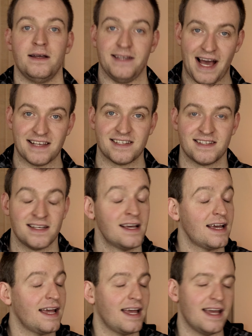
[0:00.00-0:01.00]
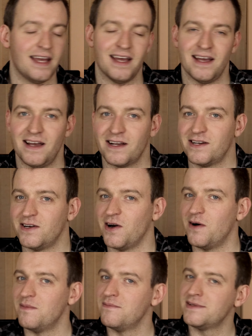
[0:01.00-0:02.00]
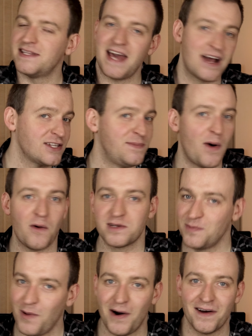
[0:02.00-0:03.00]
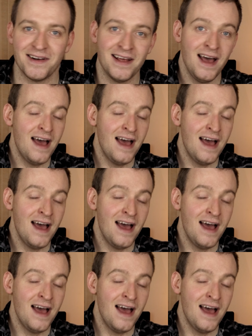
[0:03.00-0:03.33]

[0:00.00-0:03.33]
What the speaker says: Yes, here comes the Xbox One,